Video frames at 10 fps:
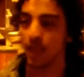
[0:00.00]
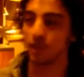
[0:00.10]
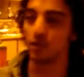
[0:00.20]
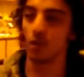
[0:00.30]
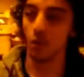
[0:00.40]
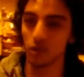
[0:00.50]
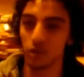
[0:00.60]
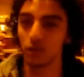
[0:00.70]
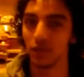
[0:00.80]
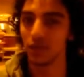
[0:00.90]
in
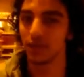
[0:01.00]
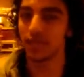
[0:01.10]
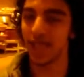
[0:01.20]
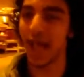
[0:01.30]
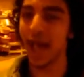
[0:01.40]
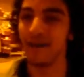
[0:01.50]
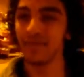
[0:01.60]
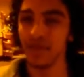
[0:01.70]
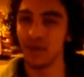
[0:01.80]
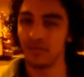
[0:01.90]
order to
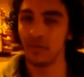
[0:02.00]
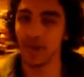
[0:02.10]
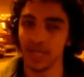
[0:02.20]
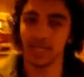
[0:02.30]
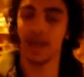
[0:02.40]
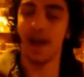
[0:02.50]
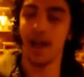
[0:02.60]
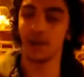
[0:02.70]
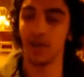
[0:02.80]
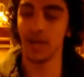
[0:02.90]
have enough money to
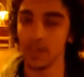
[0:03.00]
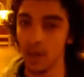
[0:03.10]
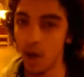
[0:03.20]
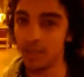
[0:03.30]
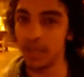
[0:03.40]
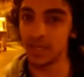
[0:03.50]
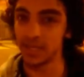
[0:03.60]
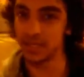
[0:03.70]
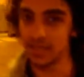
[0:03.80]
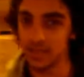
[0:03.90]
hire a
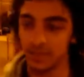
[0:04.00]
lobbyist?